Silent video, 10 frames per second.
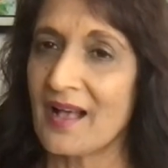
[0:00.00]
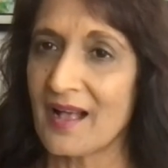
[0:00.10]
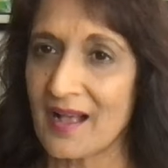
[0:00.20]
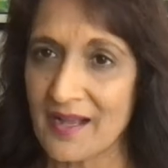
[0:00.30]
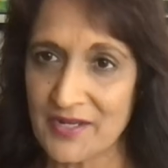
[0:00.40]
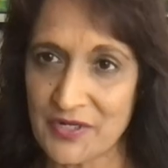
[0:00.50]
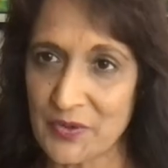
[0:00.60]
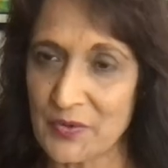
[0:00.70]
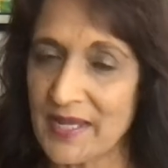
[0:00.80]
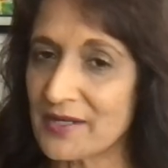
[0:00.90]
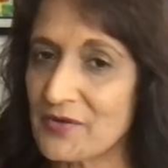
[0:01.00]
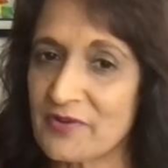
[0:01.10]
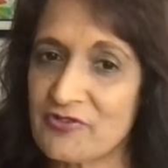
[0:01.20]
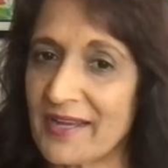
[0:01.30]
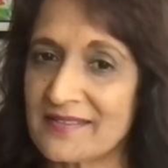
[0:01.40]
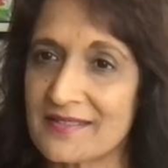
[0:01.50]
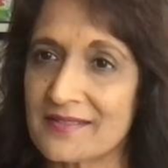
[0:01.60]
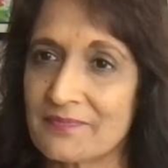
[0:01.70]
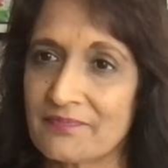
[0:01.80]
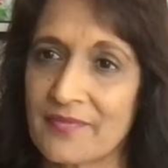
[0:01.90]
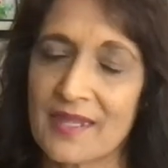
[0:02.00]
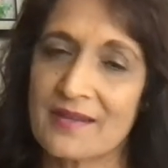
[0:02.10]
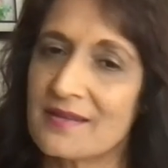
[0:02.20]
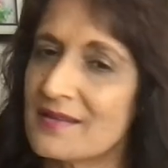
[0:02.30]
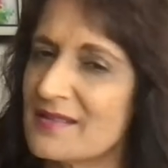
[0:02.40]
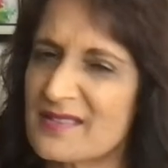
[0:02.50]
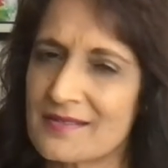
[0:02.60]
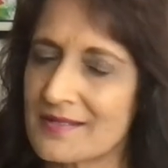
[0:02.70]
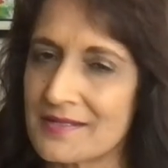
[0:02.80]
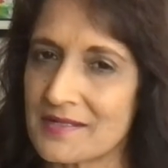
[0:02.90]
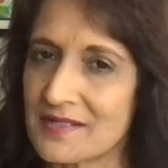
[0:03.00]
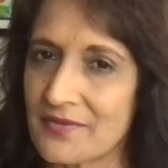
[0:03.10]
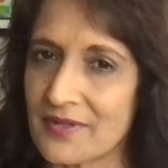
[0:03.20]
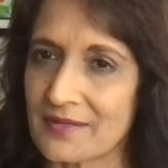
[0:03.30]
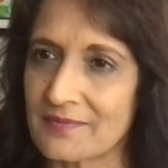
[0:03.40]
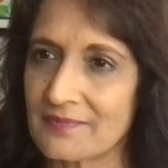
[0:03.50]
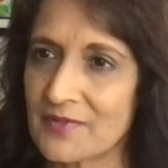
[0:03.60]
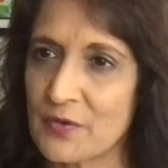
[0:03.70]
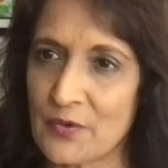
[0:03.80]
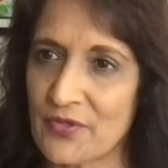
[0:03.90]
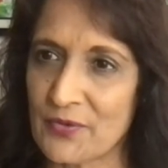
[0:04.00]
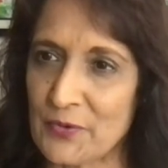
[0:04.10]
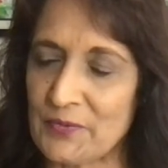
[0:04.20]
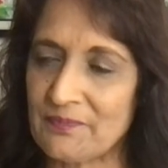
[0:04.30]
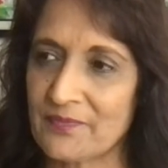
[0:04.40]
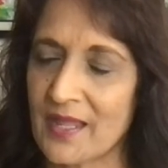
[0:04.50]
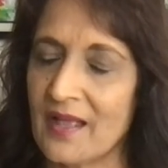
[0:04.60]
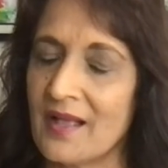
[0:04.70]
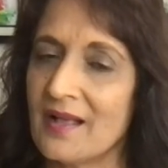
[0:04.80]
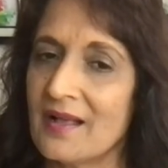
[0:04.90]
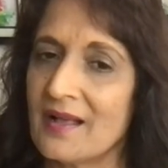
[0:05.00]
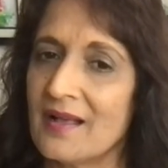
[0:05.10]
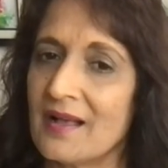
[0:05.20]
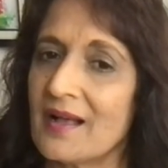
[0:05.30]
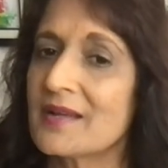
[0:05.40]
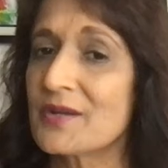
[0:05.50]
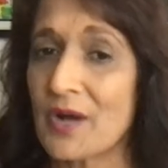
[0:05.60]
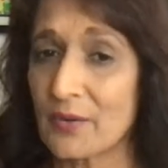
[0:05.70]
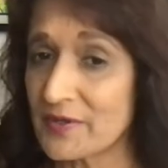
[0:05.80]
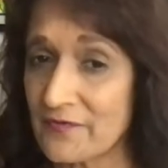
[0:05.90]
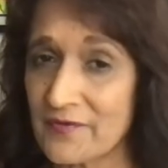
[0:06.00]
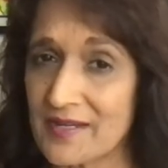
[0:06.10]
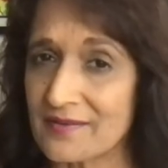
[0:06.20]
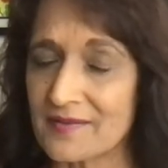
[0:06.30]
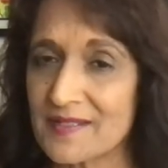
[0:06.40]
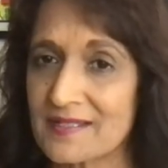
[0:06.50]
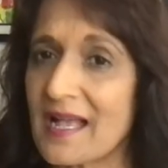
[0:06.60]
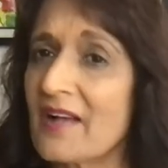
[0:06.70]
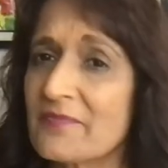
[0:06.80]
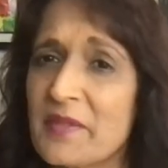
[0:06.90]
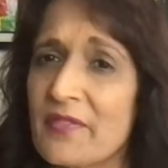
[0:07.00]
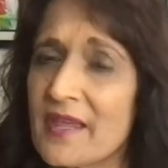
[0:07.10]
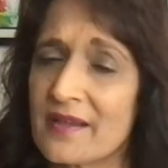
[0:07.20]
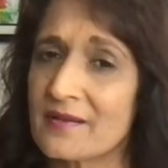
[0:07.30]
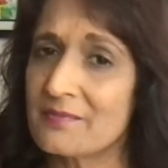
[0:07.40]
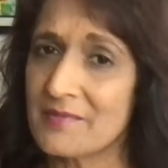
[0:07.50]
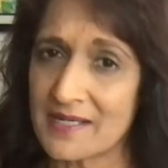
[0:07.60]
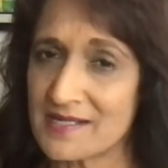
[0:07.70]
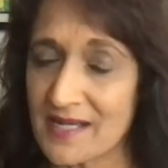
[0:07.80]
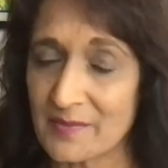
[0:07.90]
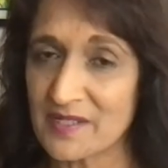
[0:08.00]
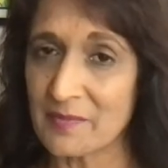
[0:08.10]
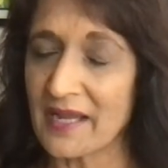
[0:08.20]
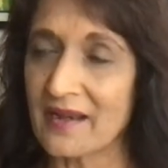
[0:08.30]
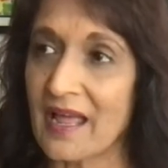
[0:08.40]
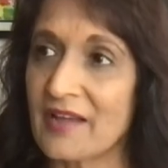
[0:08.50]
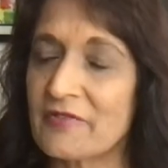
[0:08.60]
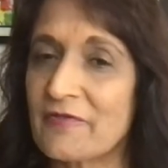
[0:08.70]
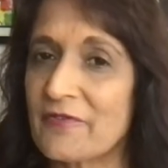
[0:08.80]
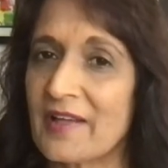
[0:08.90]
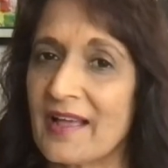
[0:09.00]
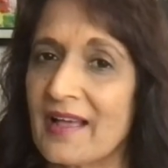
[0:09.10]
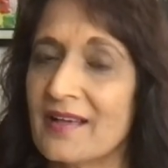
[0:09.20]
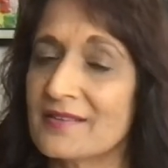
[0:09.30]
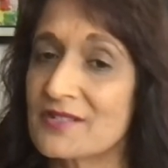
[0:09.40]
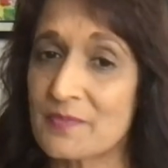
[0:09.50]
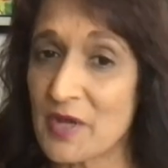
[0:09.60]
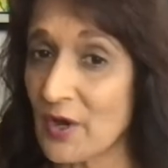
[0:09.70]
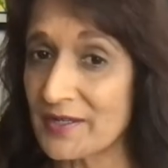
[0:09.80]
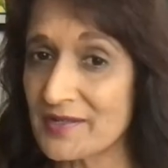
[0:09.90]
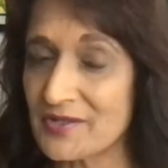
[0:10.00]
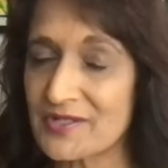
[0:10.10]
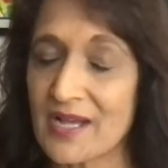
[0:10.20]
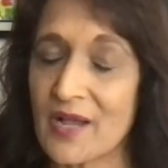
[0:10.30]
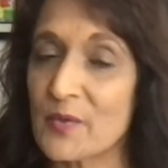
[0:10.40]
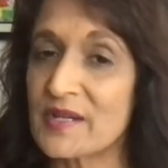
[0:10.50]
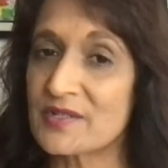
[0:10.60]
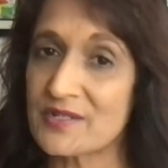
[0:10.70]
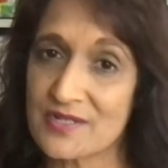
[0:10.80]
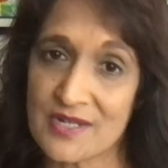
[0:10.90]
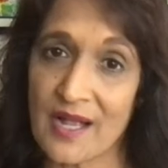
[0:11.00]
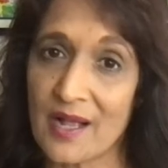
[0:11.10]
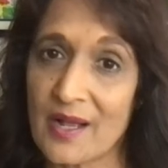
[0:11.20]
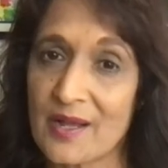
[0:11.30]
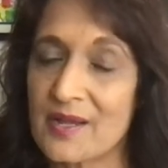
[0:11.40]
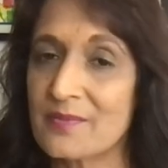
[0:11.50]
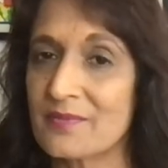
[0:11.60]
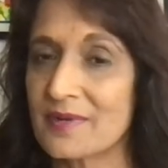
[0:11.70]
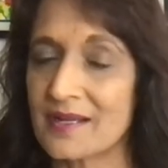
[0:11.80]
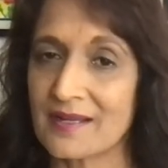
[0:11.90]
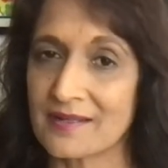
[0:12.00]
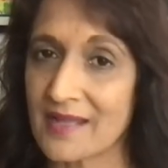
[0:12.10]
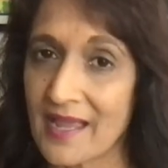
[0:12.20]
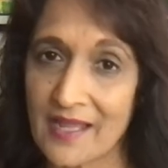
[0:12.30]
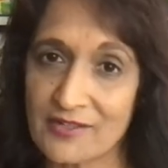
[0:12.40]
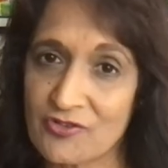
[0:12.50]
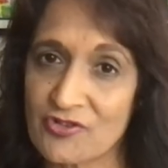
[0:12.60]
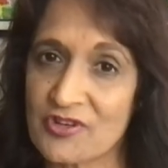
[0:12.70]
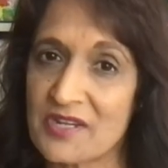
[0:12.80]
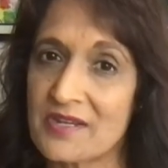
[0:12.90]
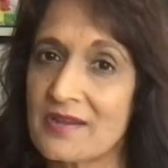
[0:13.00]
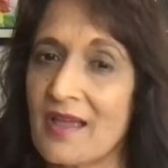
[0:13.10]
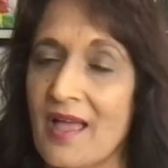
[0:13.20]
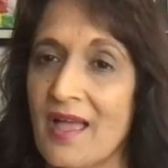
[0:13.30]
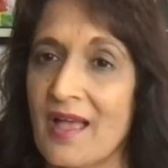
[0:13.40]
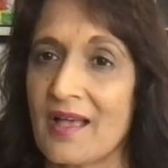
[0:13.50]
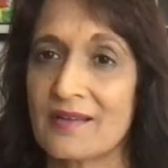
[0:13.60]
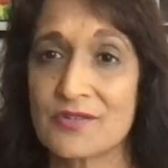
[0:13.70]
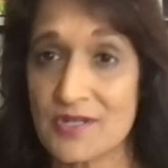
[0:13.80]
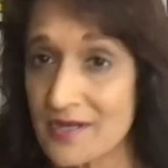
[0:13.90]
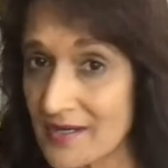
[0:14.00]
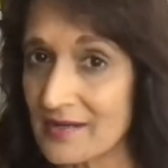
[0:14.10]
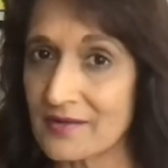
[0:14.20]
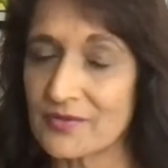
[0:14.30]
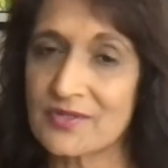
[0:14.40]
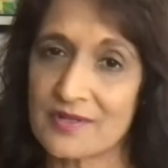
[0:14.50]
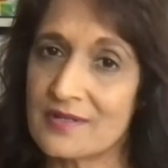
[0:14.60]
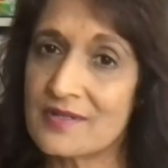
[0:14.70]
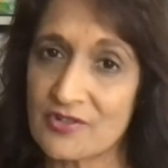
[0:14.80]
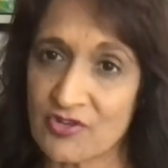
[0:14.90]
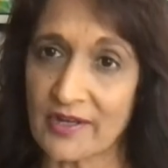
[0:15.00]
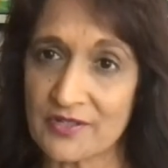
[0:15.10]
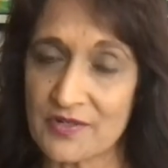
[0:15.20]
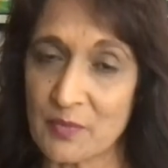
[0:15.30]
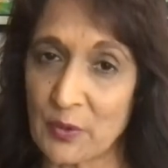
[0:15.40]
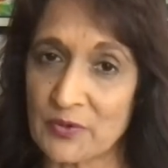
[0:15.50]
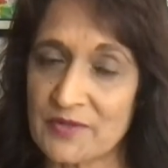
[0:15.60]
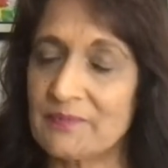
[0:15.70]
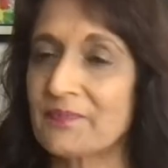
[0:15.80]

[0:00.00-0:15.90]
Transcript: I know getting rejected isn't an easy thing to go through. I know how it feels. I've been there many times in my life, and to be honest, I wasted time and energy and years in dejected mode.